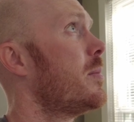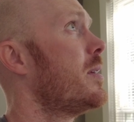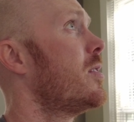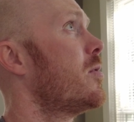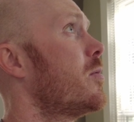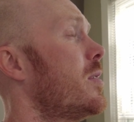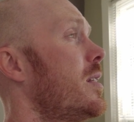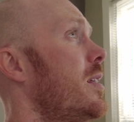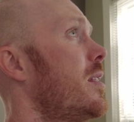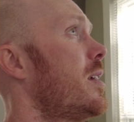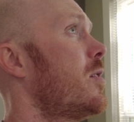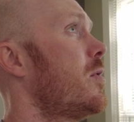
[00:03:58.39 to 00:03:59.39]
I mean, they're really
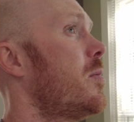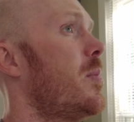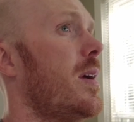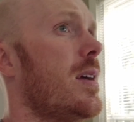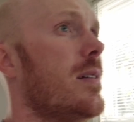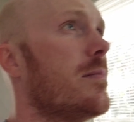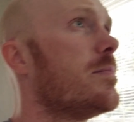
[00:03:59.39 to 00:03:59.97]
thick with paint.